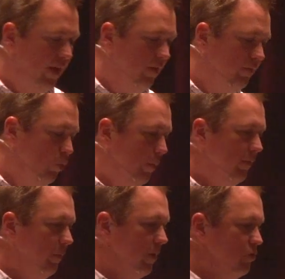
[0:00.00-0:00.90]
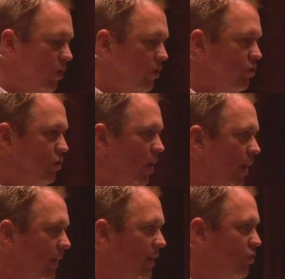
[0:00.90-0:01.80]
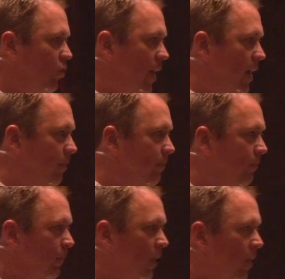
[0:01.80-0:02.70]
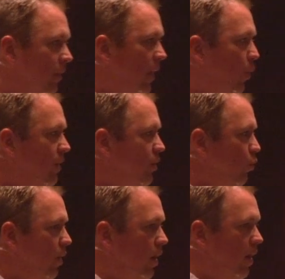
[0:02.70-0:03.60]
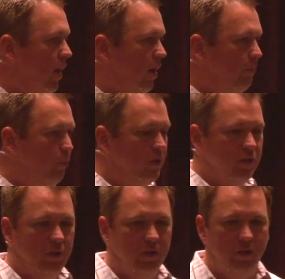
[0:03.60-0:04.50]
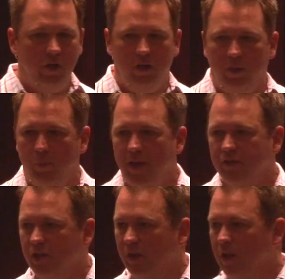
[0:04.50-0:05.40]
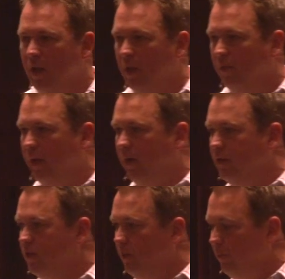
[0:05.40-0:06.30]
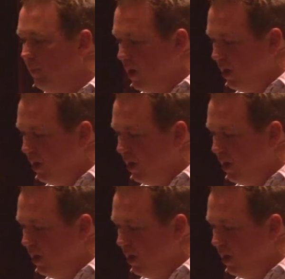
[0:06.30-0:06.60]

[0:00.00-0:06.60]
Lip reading: a few women from our church yesterday. They went to a prison here in Nebraska, and they did some